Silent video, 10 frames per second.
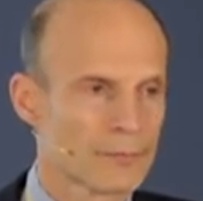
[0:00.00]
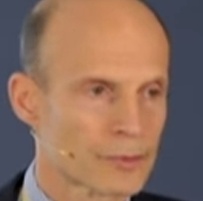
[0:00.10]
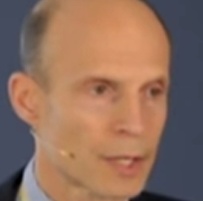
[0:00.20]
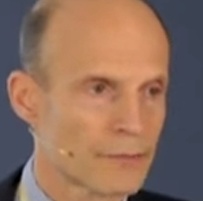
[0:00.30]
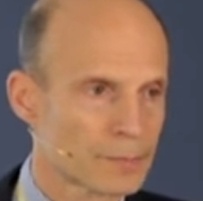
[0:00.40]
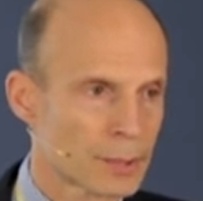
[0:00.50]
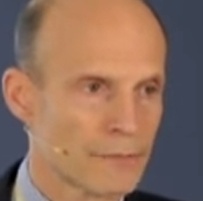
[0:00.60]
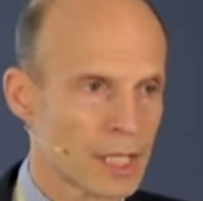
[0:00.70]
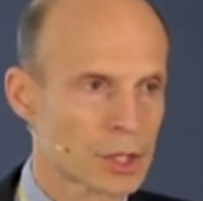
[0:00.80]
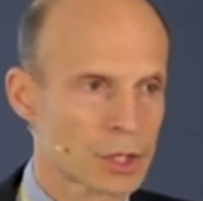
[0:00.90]
service
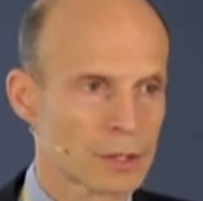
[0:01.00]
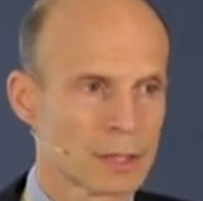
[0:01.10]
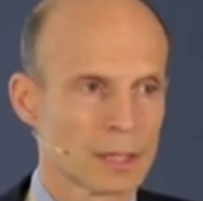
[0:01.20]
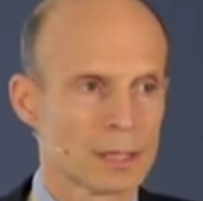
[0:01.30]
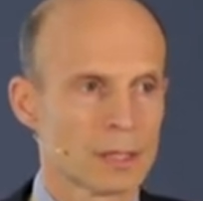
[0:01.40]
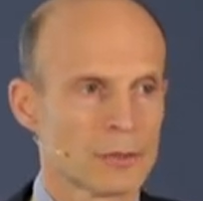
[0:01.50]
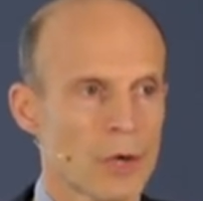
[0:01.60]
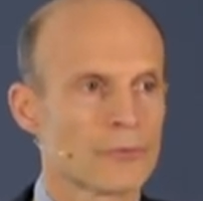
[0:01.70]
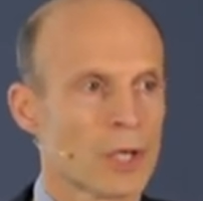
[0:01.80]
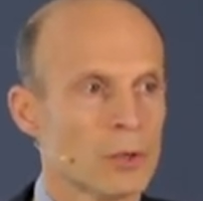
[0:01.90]
provision,
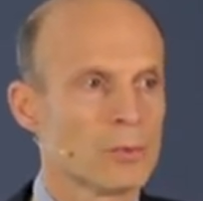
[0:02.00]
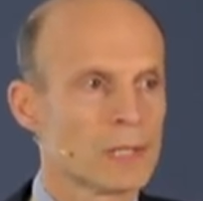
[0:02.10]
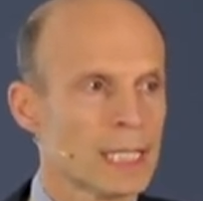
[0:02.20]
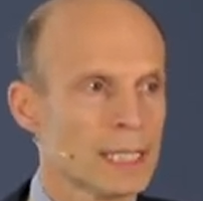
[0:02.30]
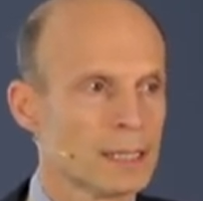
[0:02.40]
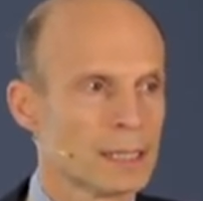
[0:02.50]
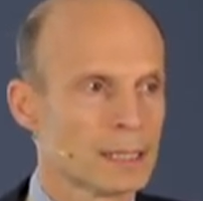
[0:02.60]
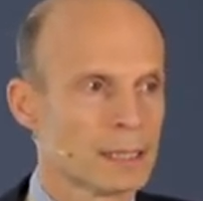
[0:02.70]
not only